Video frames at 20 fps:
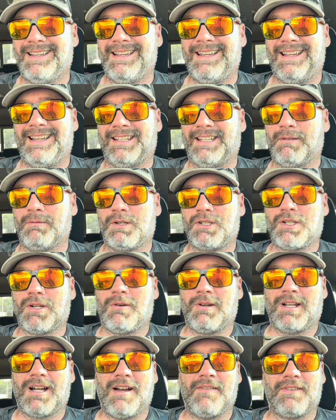and he was
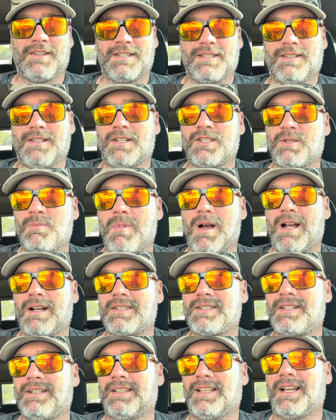showing off his
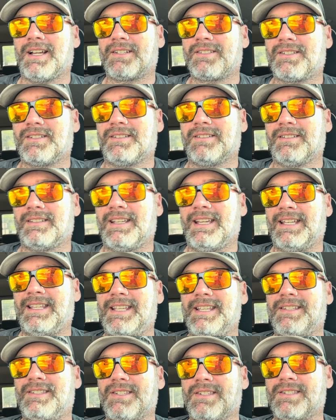lunchbox collection, and
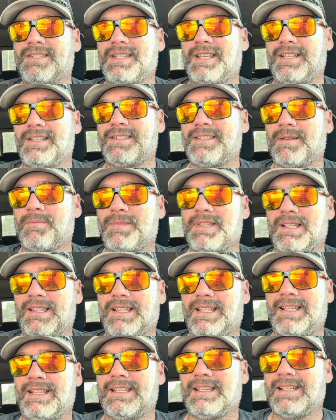he just said something
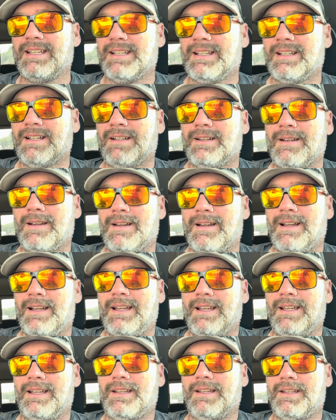like,
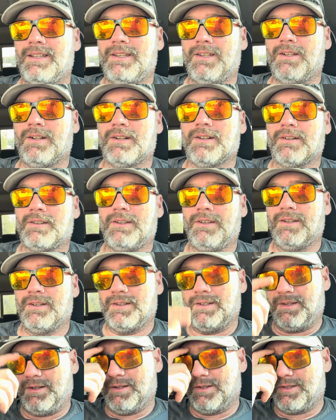you're